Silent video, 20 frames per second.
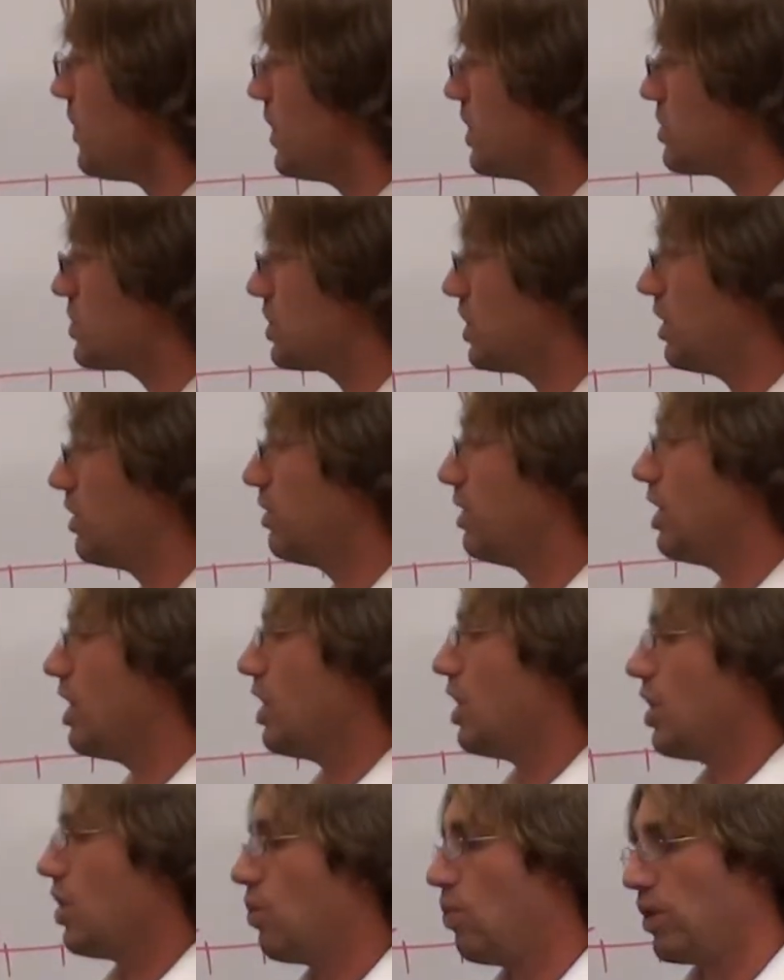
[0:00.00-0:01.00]
So
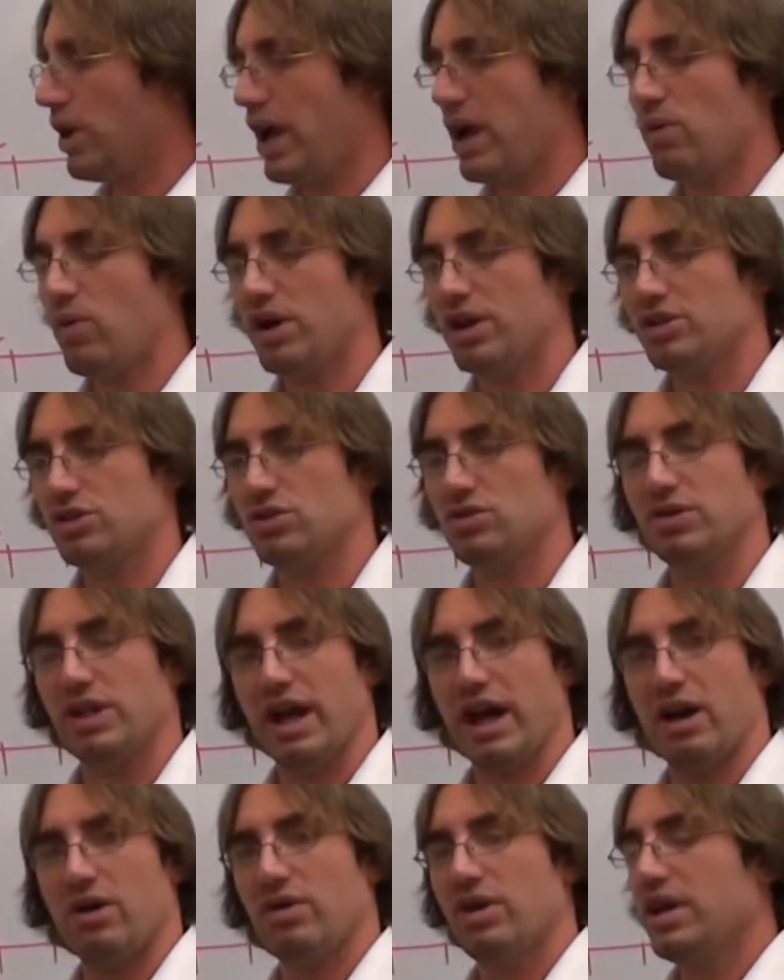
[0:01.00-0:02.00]
what I want to do
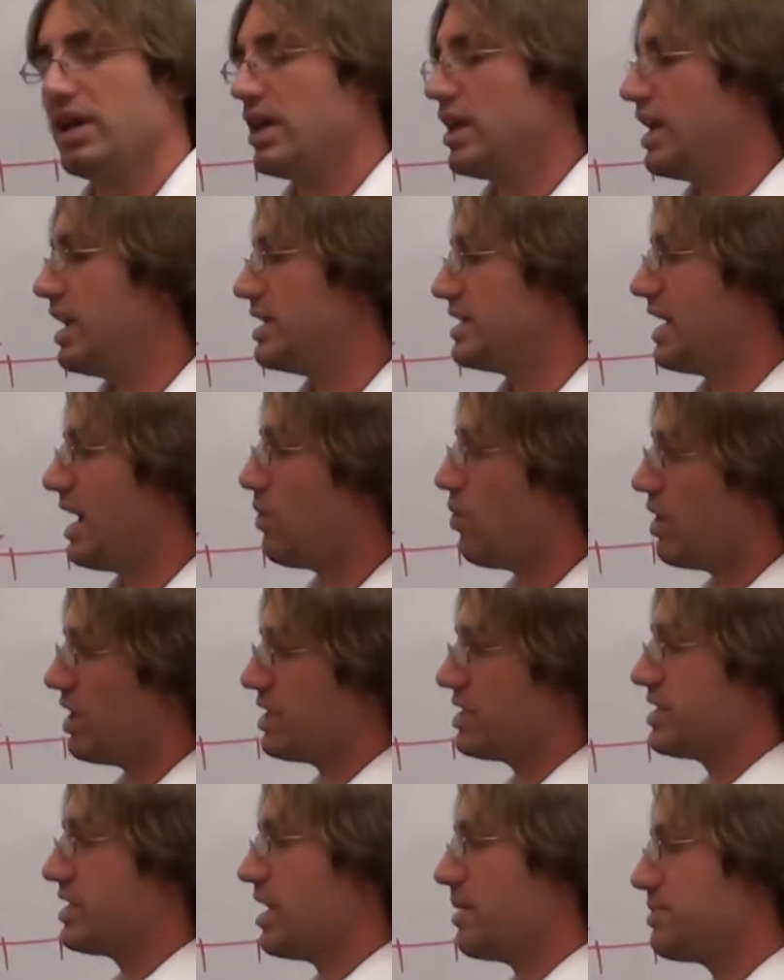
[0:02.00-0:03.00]
now is I want
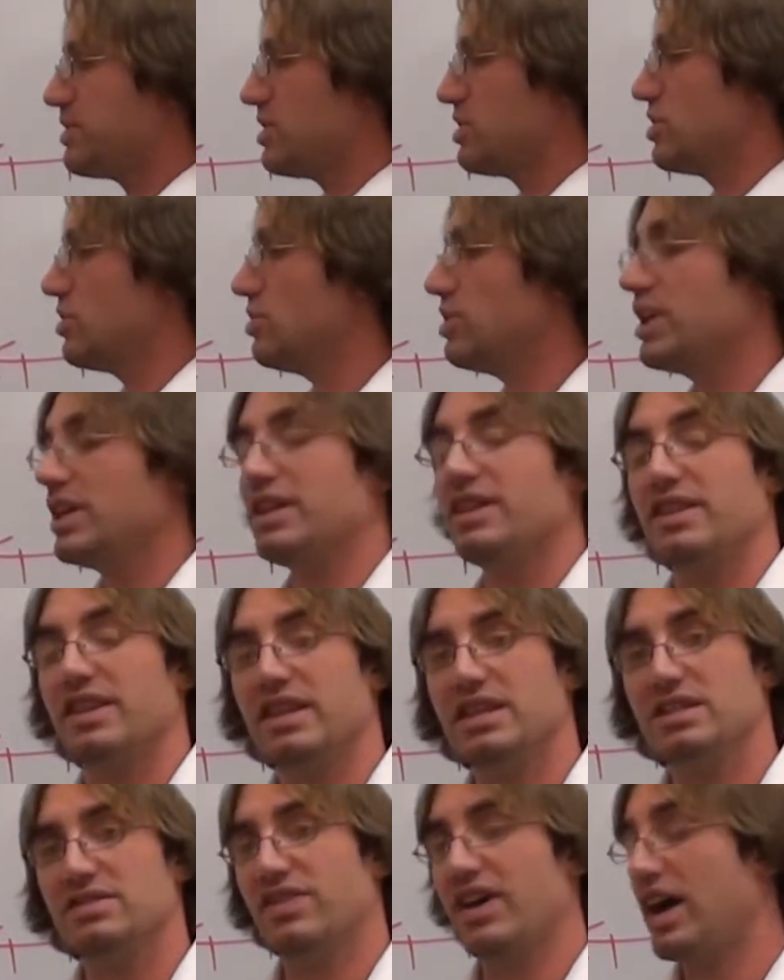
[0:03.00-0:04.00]
to substitute in
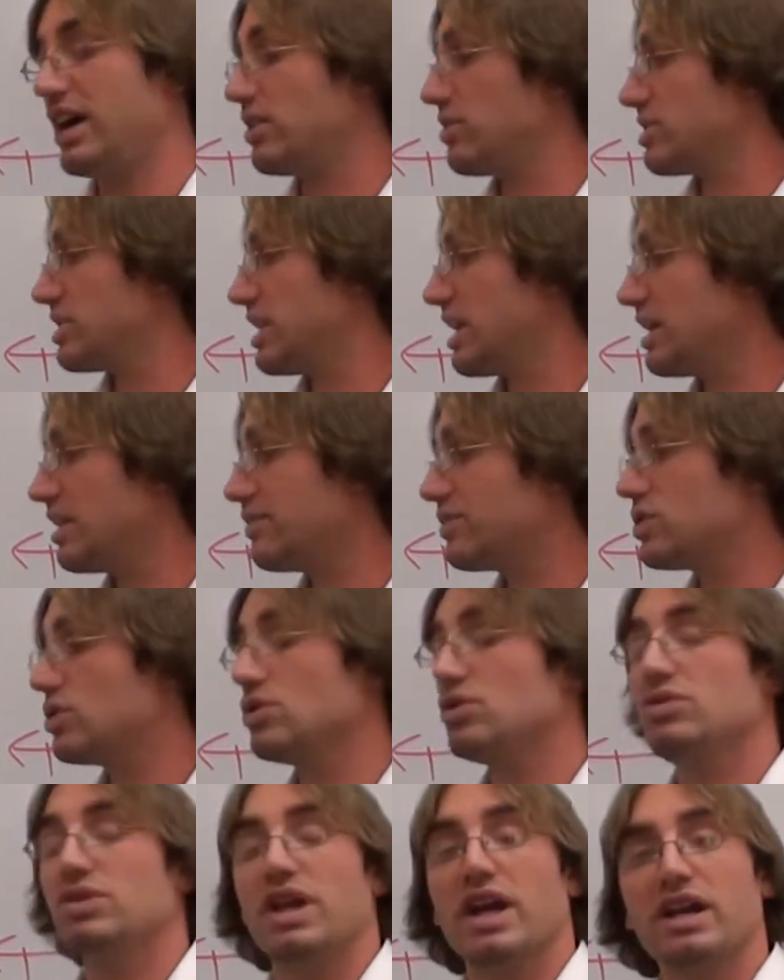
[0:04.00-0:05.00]
these values, negative
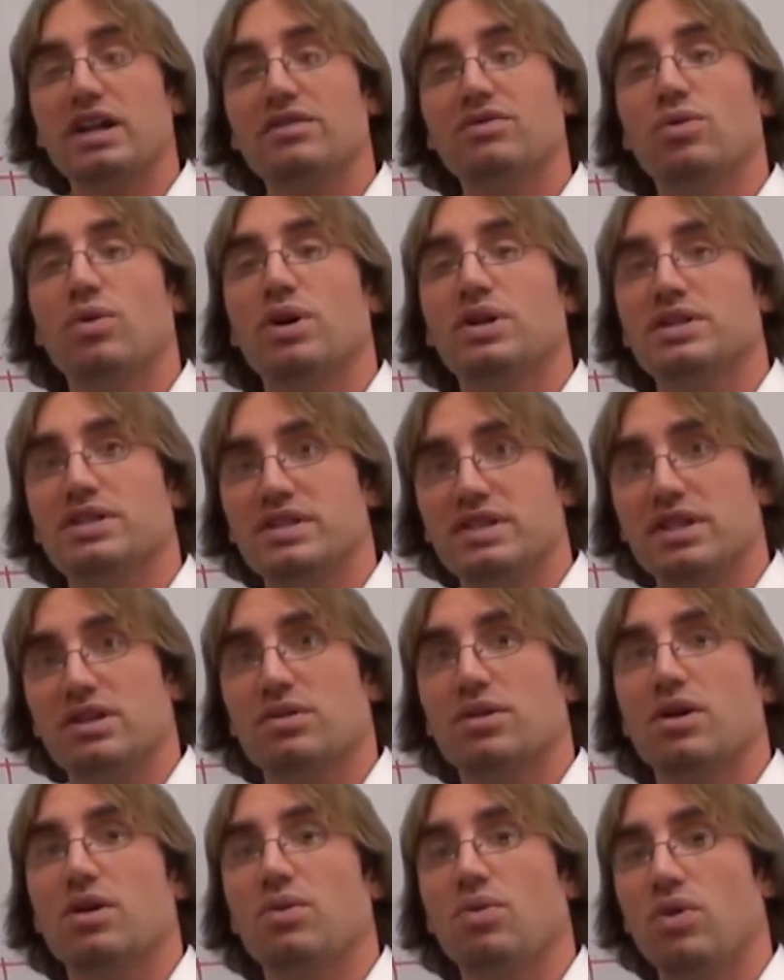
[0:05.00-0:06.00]
2, negative 1,
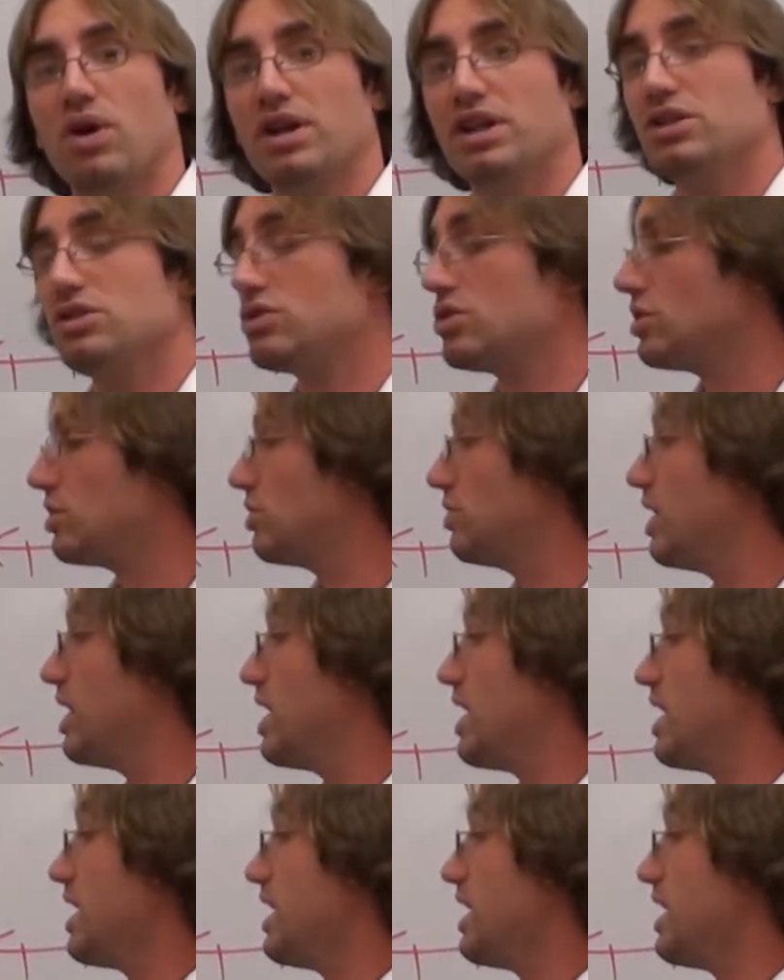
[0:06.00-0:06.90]
0, 1, and 2,